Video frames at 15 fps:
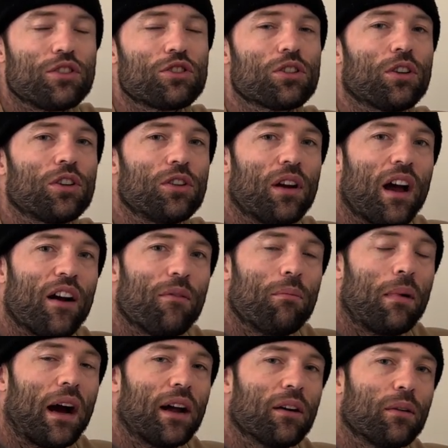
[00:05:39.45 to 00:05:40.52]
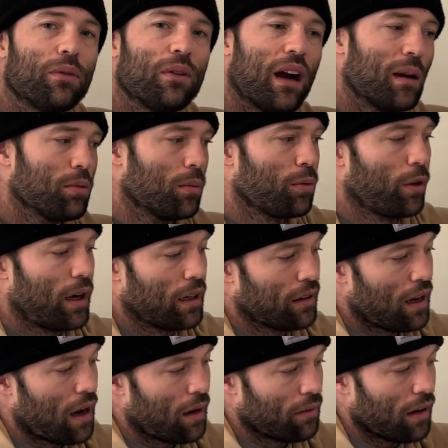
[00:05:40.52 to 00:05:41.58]
Sure, you have myofiber
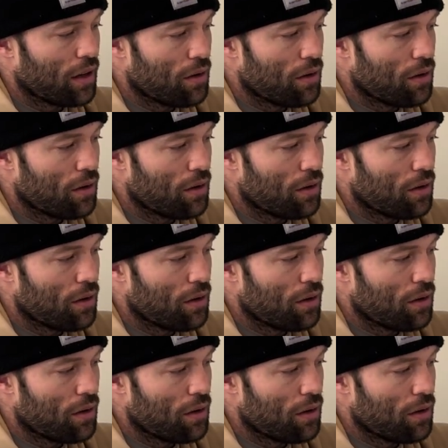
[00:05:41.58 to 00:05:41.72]
breakdown, right?